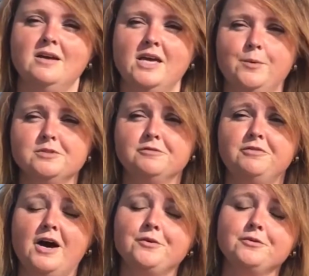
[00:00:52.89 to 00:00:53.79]
He was a
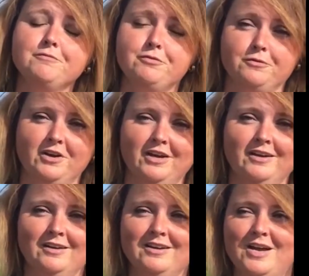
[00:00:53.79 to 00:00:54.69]
father of 3
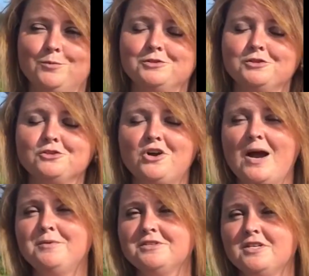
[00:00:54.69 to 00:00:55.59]
and was
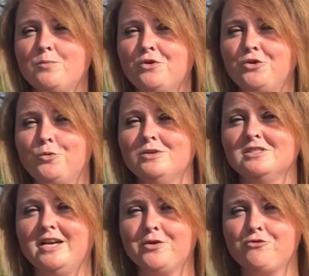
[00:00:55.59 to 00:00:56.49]
described as someone who was
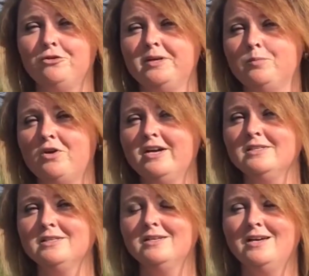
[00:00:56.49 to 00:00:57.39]
naturally bright,
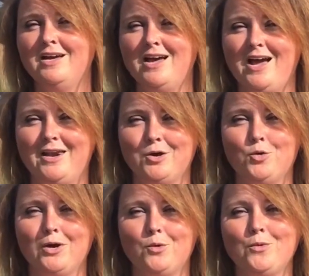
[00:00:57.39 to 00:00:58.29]
had a
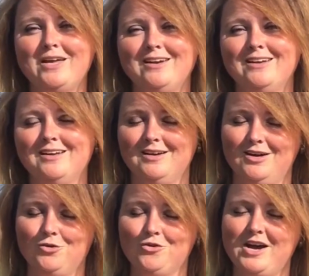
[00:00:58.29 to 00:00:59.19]
quick wit,
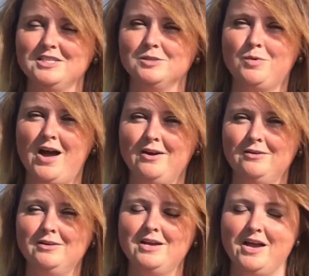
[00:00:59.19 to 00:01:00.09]
a wry
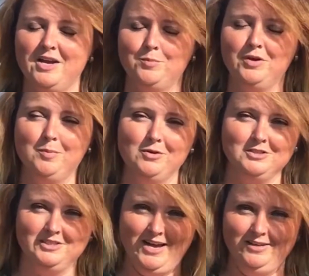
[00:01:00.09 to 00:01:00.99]
smile, and a big
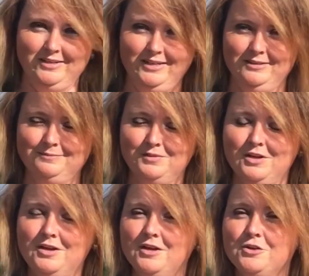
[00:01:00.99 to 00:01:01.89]
personality.
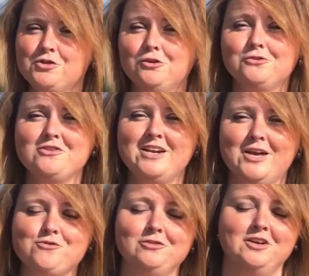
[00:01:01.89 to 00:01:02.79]
Children
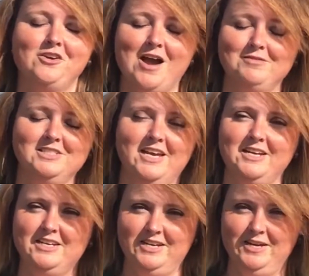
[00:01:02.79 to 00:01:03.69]
naturally
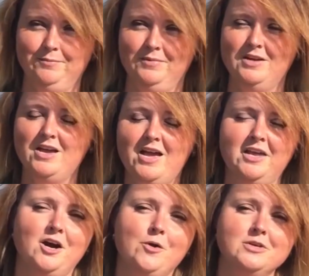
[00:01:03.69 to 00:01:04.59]
gravitated to him, and
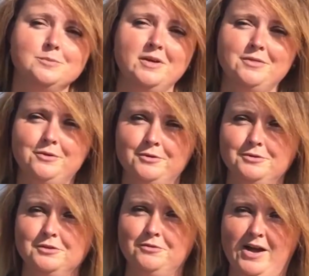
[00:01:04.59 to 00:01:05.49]
he always made
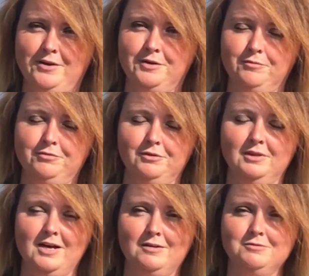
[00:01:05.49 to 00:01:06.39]
those around him feel
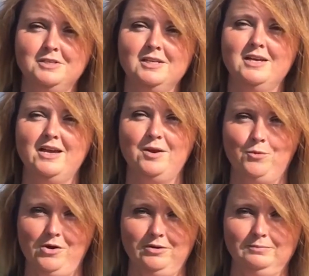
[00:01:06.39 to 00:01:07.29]
loved and
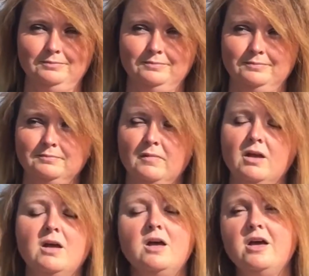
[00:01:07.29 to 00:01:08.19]
welcome.
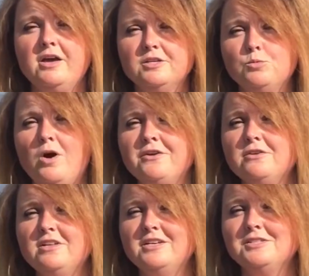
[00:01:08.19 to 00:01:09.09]
His
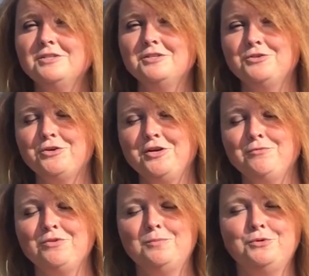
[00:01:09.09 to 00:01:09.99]
wanderlust took him
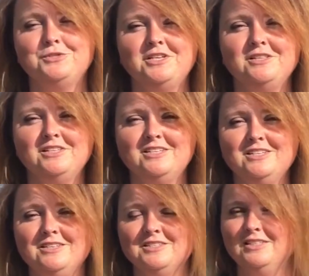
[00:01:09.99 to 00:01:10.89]
from New Zealand
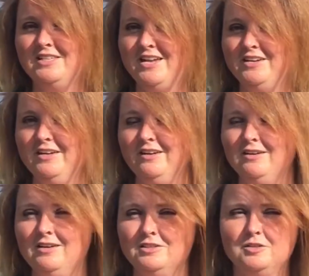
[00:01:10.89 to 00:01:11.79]
to London,
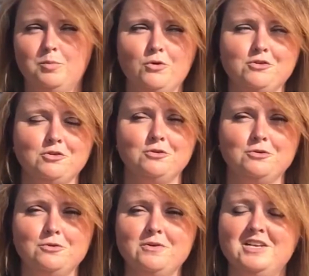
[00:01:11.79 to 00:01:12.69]
to
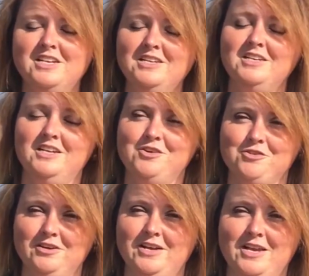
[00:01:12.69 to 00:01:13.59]
Portugal and
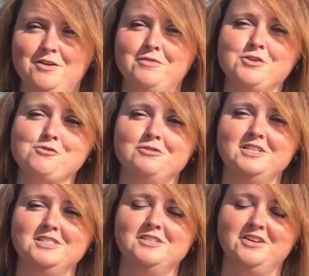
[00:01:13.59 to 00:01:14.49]
Indonesia, and
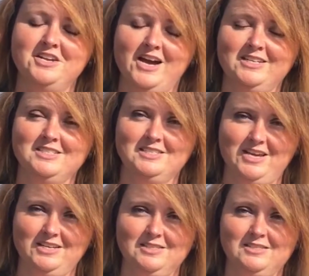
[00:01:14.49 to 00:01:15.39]
eventually to the United
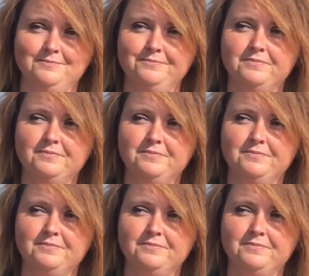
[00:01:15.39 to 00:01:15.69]
States.